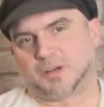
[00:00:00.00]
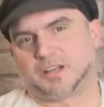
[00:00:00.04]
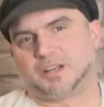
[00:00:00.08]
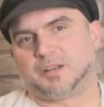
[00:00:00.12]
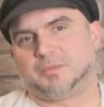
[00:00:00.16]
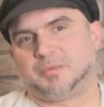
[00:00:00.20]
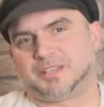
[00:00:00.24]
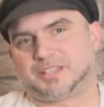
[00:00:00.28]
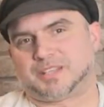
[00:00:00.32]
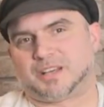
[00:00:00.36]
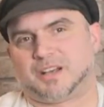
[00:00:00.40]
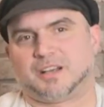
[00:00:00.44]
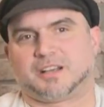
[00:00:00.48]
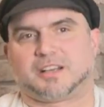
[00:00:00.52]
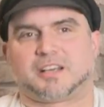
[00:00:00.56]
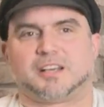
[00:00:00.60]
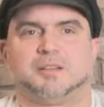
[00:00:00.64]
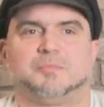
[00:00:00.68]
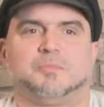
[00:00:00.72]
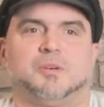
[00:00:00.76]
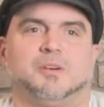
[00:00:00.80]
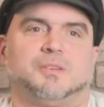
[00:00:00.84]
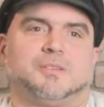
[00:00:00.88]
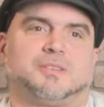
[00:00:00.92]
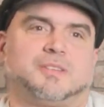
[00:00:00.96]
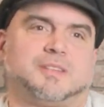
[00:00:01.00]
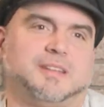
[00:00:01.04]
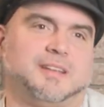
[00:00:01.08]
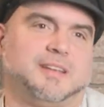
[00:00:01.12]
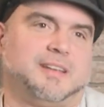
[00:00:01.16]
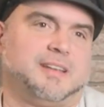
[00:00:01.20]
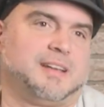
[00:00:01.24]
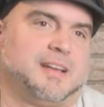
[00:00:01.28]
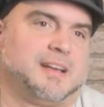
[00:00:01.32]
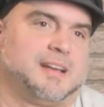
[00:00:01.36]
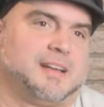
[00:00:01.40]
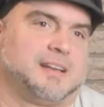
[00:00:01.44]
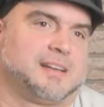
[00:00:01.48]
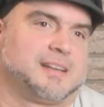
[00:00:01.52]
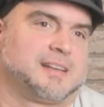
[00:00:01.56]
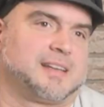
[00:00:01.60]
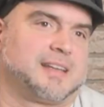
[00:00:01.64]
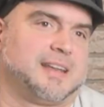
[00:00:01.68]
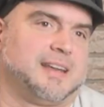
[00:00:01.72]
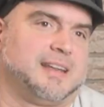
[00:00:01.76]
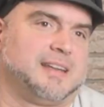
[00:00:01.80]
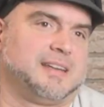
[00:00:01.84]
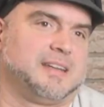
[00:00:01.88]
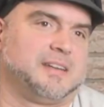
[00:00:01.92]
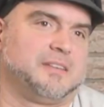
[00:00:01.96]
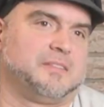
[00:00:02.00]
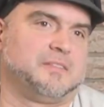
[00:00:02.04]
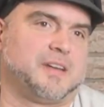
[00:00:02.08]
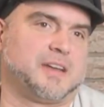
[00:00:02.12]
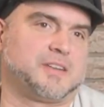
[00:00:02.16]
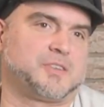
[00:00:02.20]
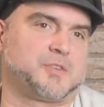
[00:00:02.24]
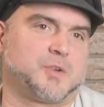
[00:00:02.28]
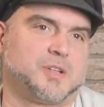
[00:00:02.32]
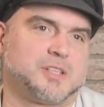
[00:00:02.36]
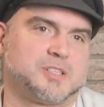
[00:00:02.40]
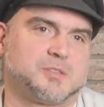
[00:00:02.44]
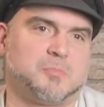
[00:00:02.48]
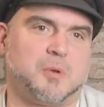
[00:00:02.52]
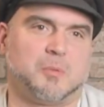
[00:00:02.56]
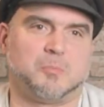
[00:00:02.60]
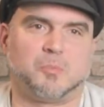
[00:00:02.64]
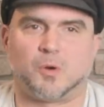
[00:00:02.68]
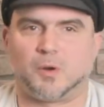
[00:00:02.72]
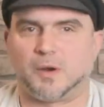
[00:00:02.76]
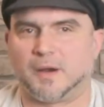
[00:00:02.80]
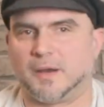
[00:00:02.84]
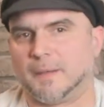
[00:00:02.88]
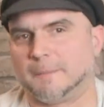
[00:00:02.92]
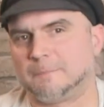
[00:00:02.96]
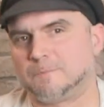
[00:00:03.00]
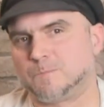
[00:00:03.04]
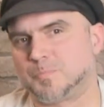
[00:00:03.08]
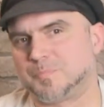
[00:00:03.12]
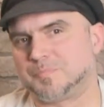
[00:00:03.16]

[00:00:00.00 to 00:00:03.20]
going to be talking about the Canadian Veterans Memorial.